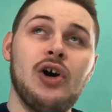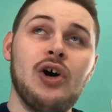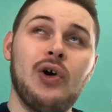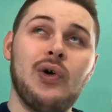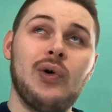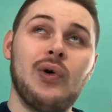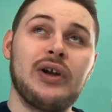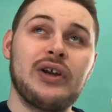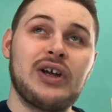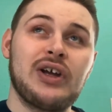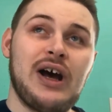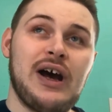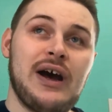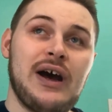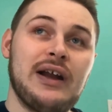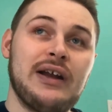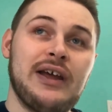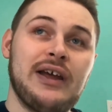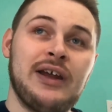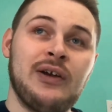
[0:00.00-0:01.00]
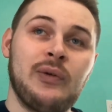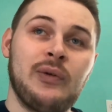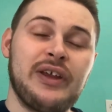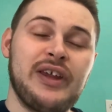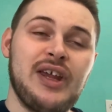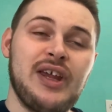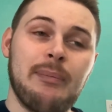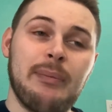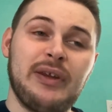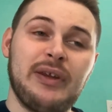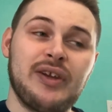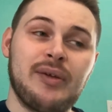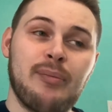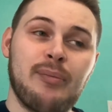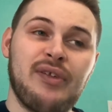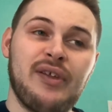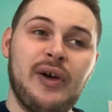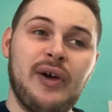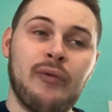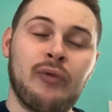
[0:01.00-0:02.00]
on God and on keeping
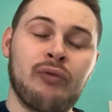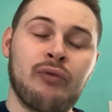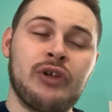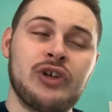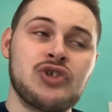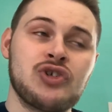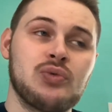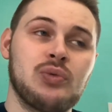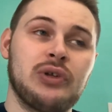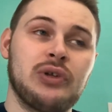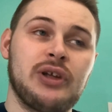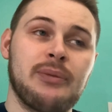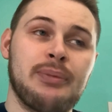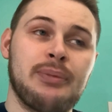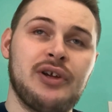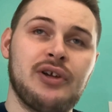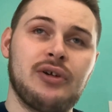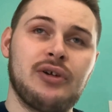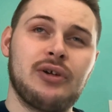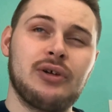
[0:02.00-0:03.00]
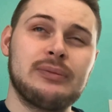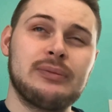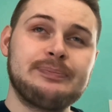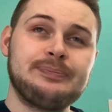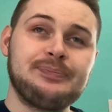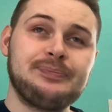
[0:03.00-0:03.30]
themselves ritually pure.